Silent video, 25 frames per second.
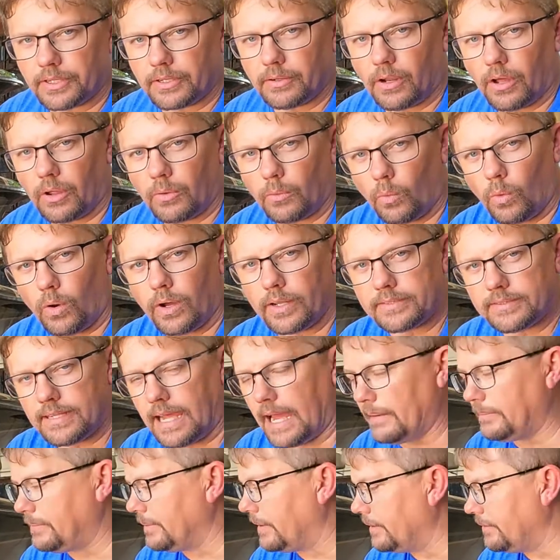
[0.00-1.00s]
on what
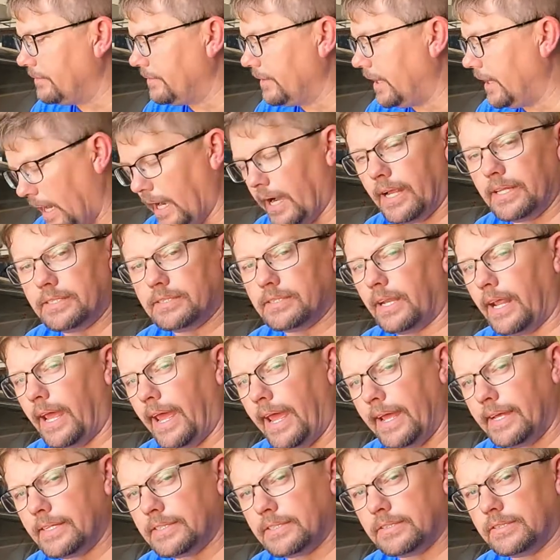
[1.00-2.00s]
type of bearings it
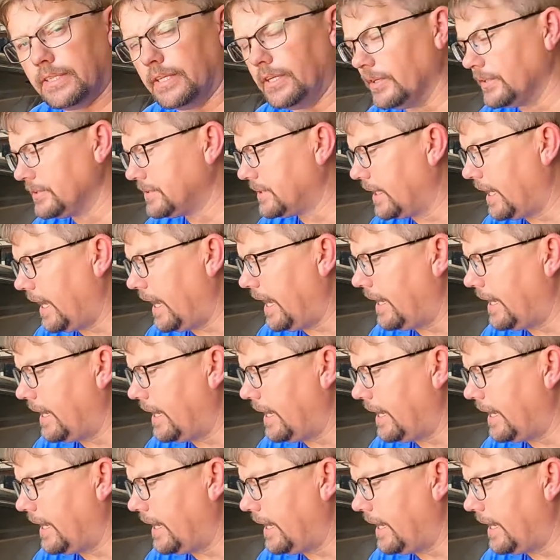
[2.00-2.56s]
has, seals it